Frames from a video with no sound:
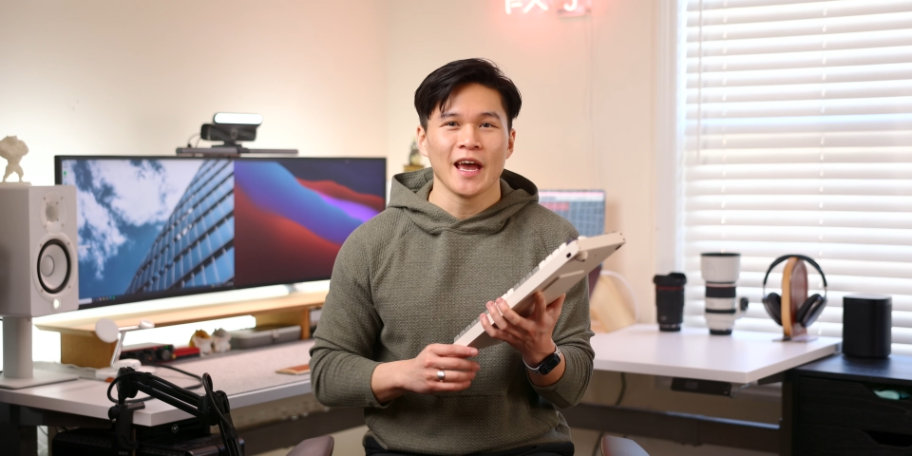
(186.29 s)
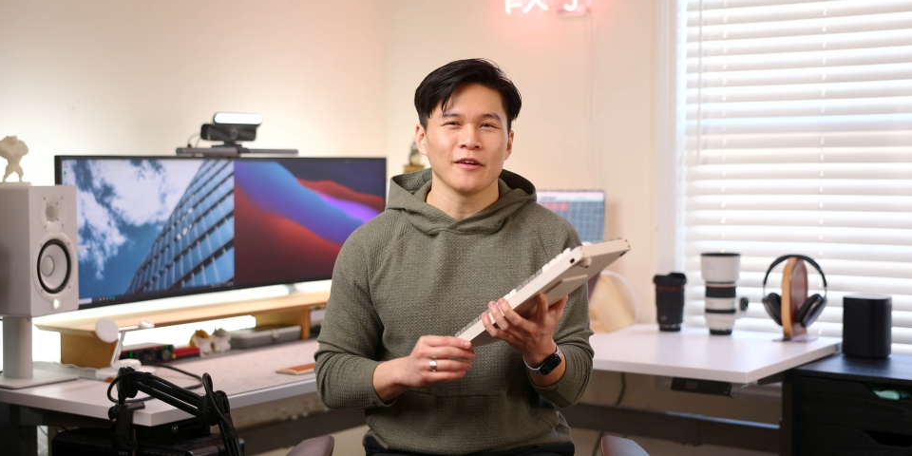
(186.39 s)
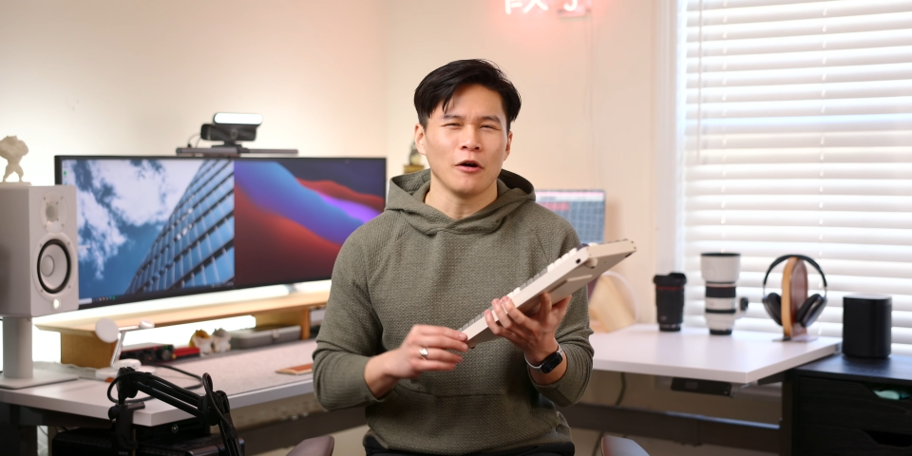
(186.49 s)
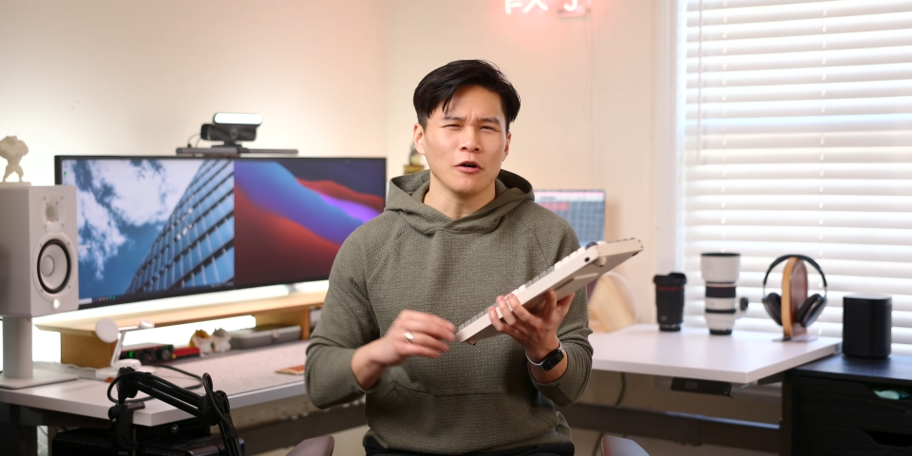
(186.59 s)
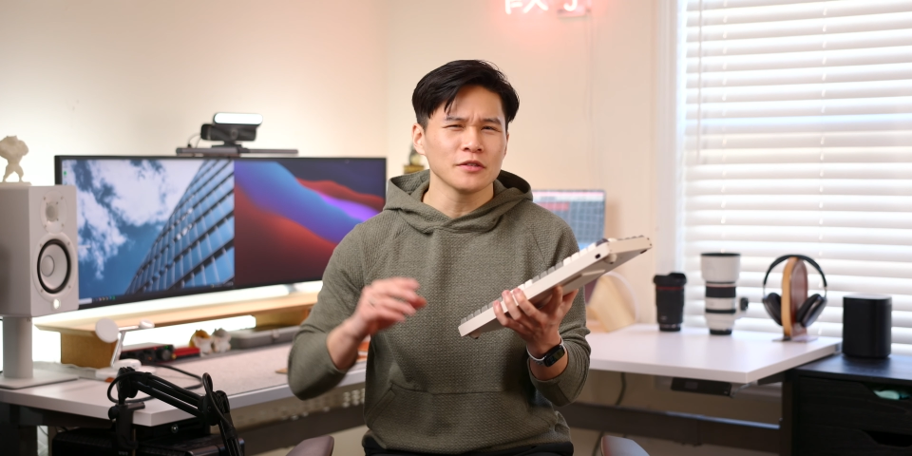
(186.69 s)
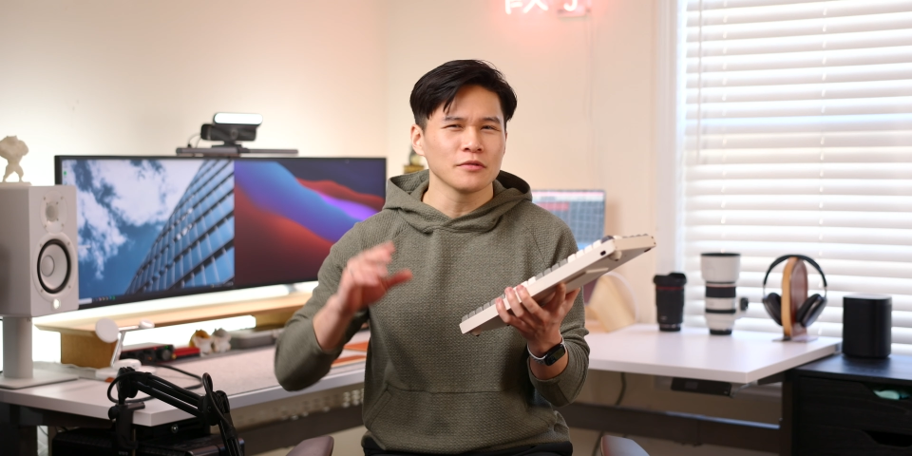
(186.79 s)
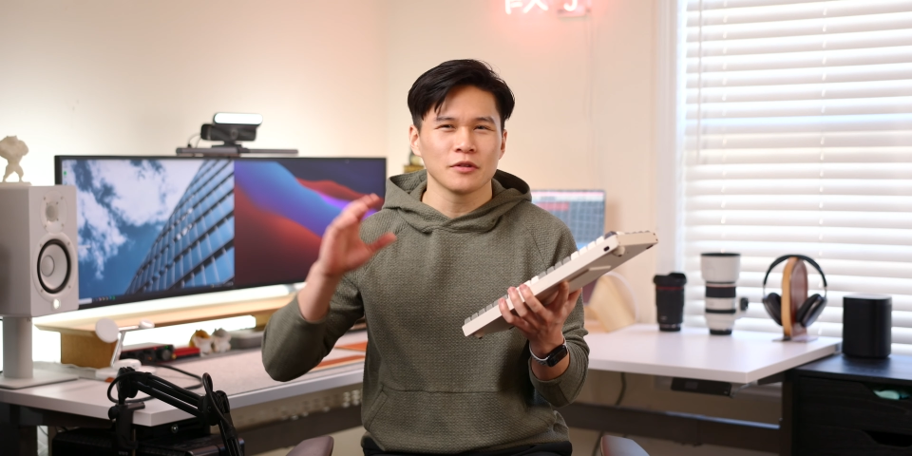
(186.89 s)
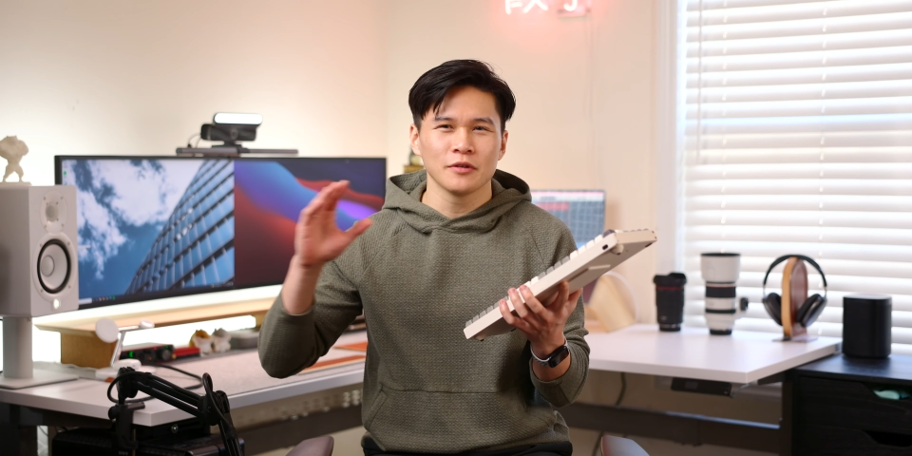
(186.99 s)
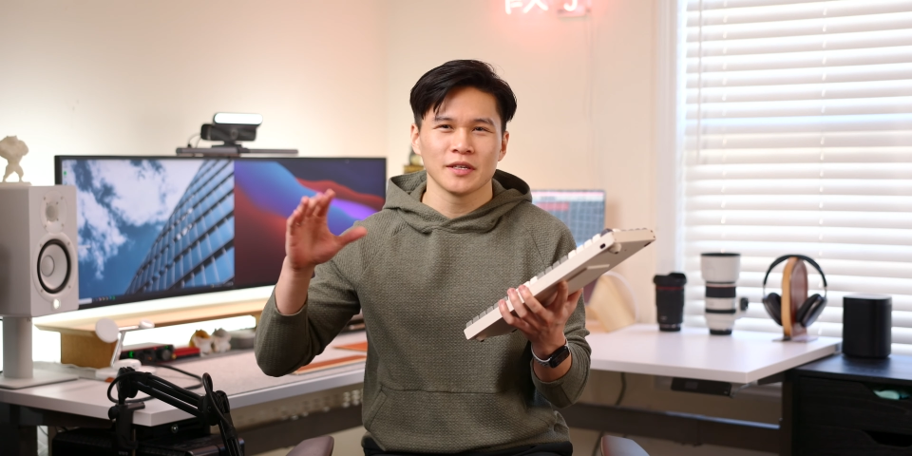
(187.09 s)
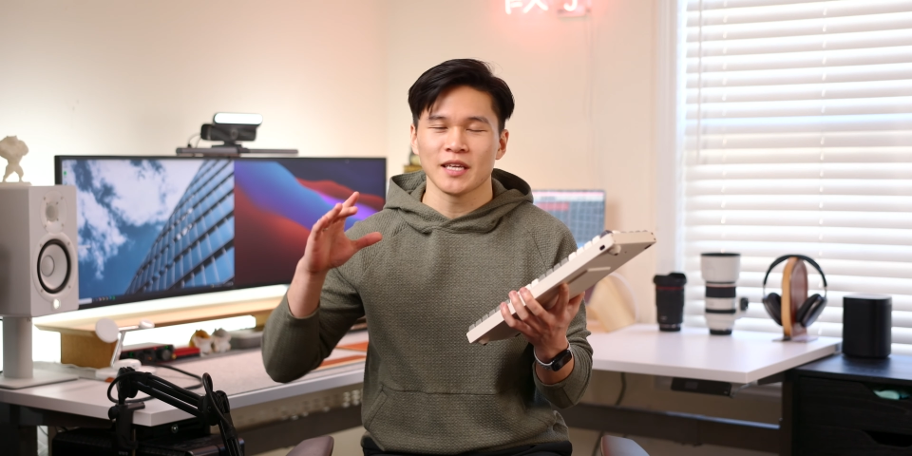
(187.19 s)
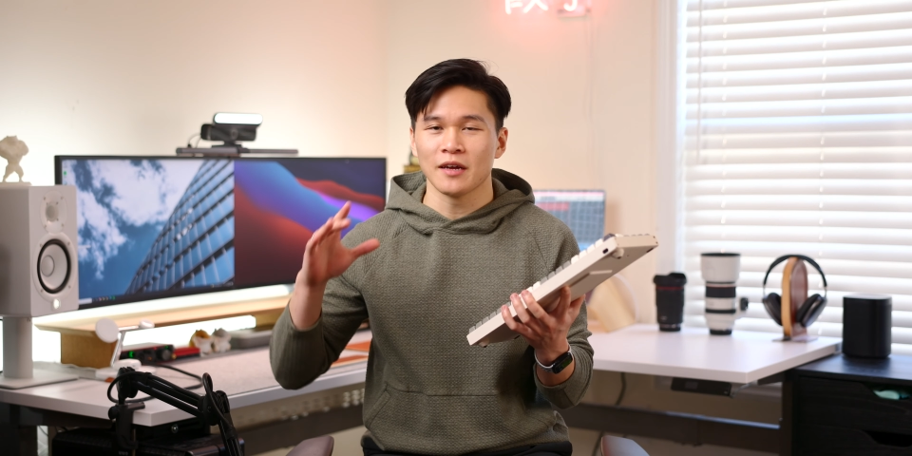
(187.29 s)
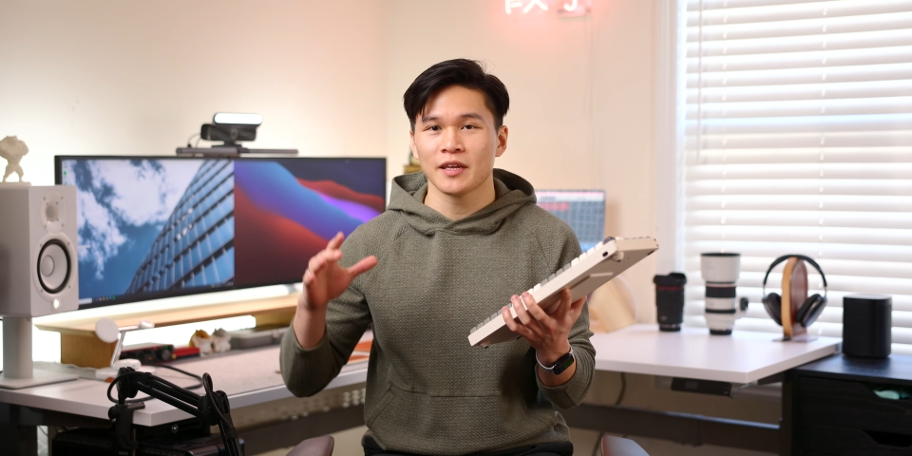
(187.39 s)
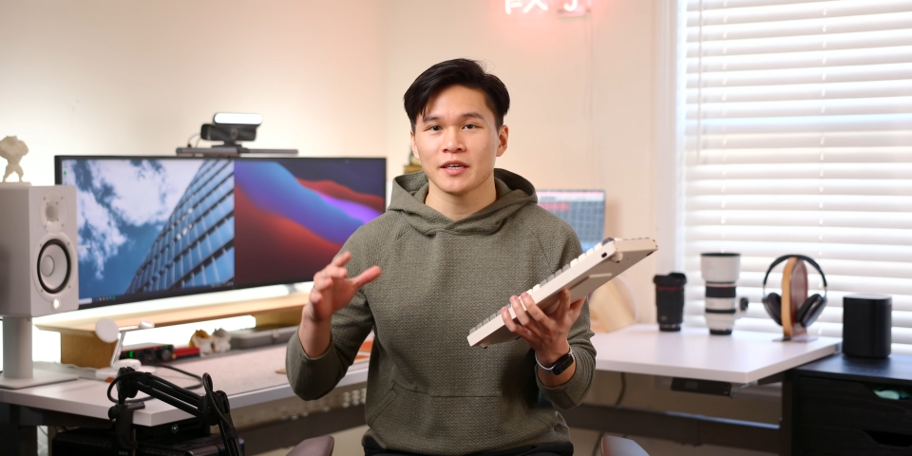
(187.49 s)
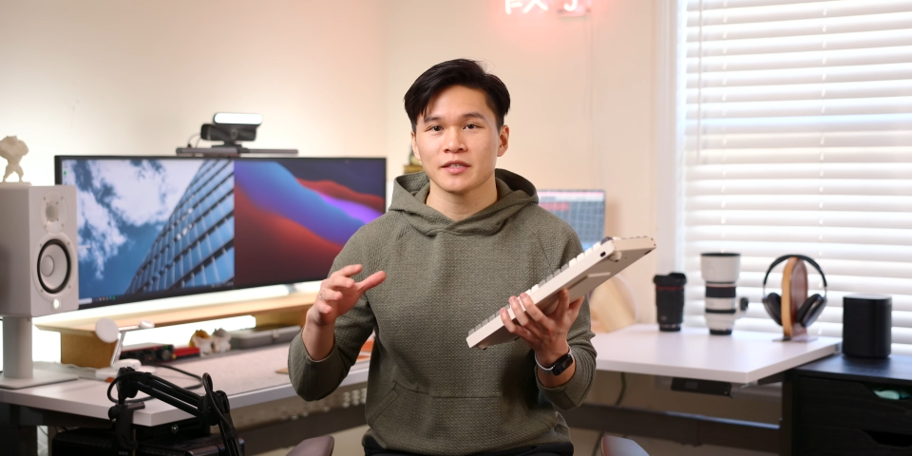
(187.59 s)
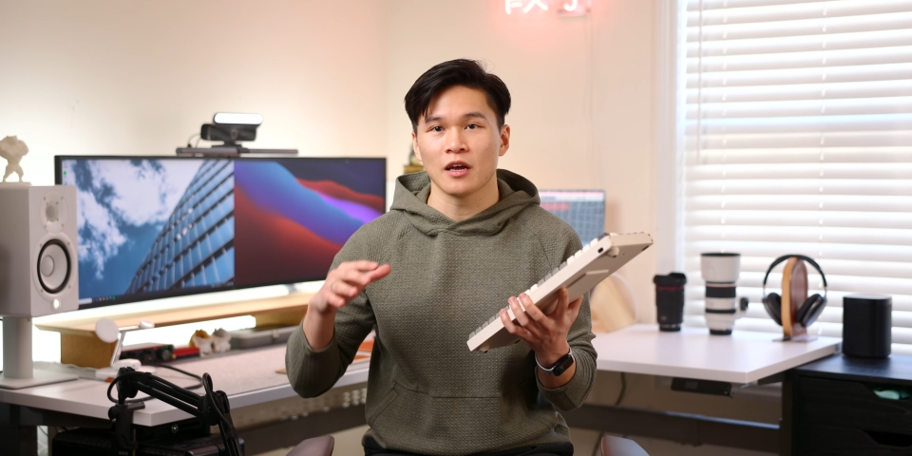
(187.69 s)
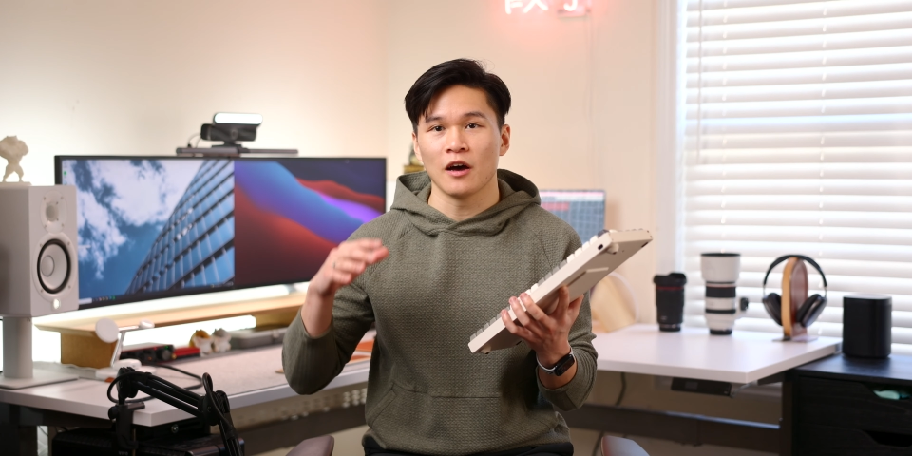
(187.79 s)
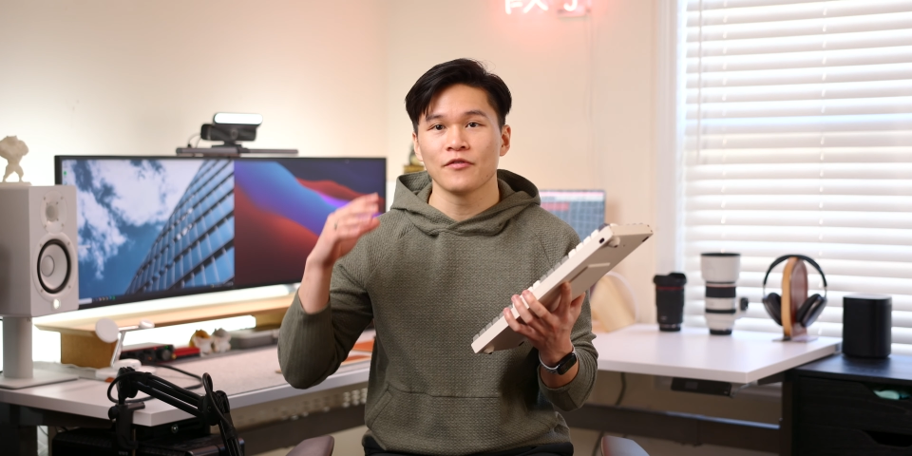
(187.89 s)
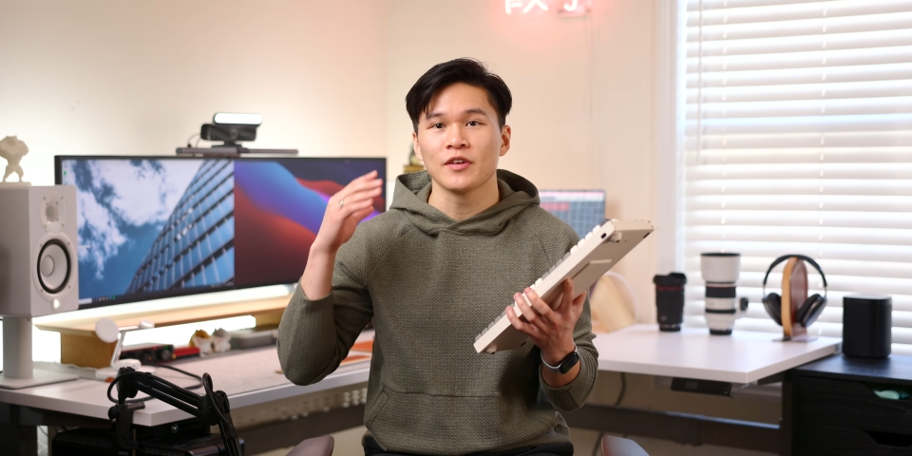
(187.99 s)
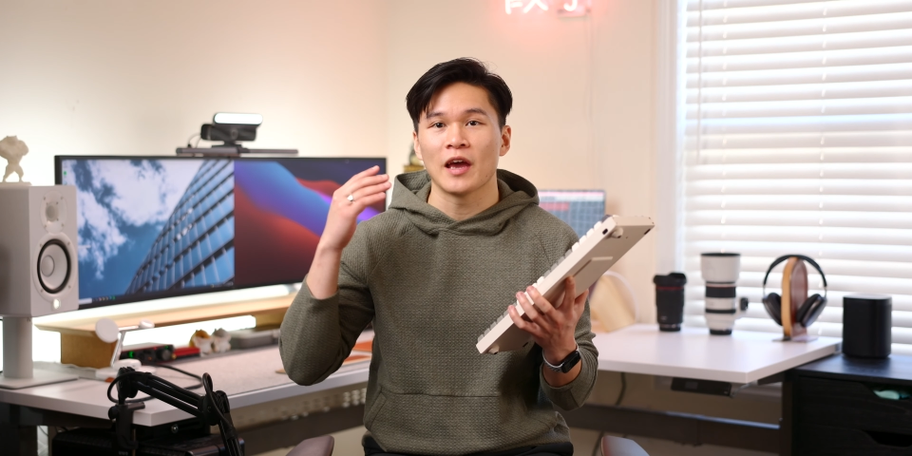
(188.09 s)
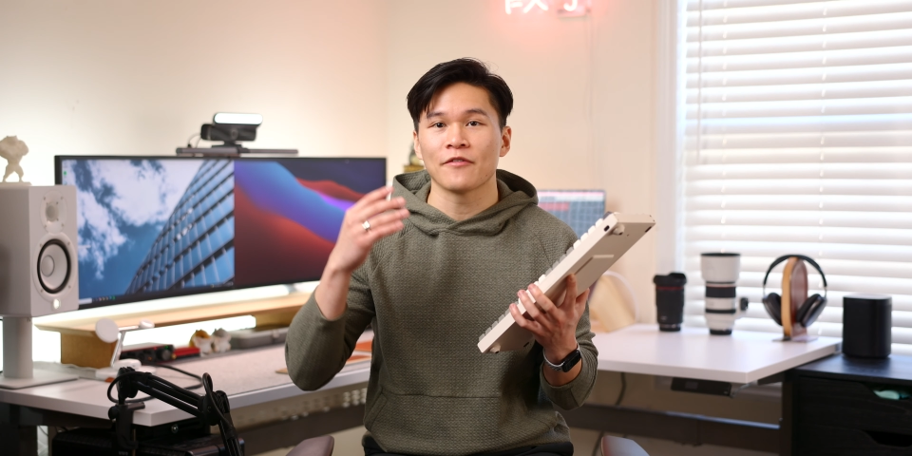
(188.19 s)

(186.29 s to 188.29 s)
And I'll also include a sound test of the